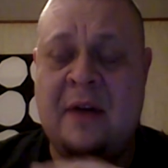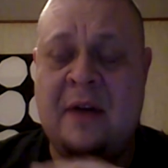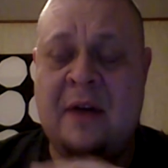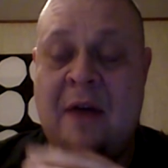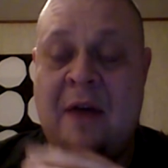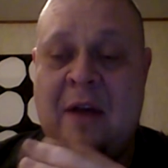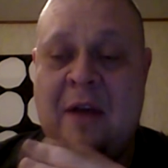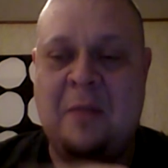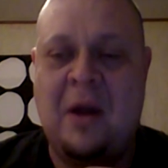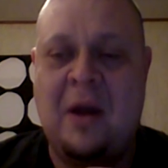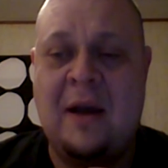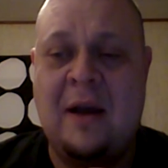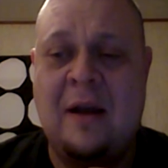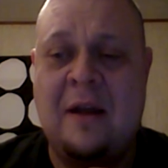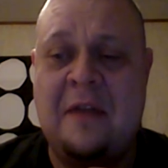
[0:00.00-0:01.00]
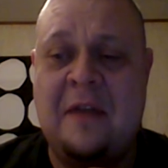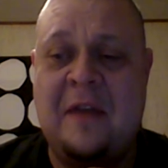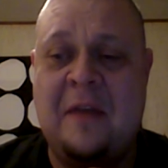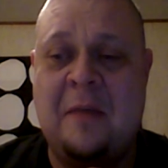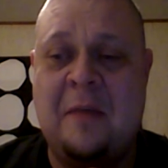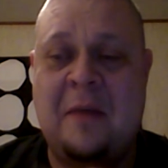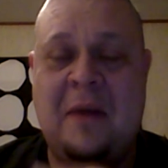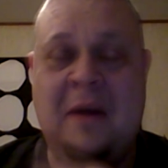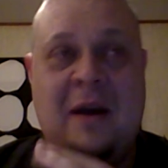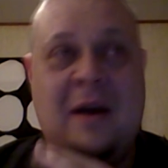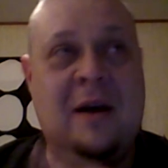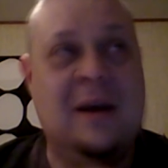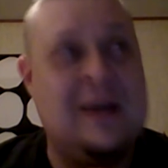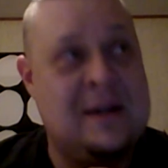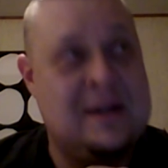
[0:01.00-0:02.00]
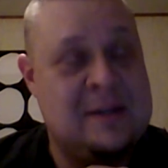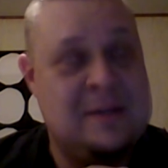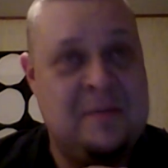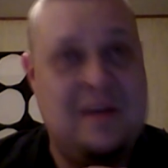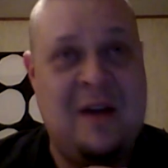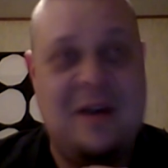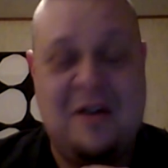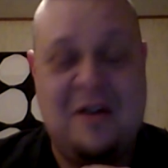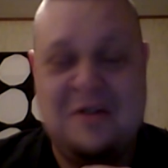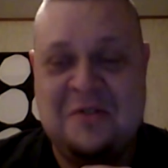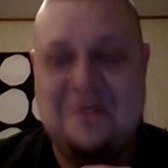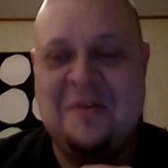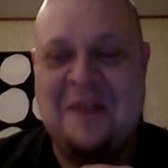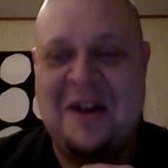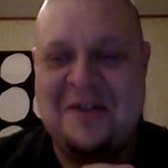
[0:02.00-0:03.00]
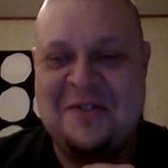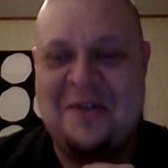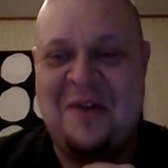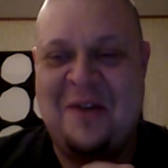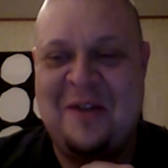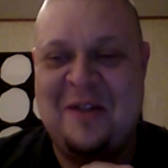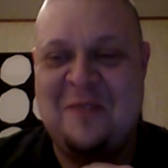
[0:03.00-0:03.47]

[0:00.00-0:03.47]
direct plugin, I think, but uh, there are some guys around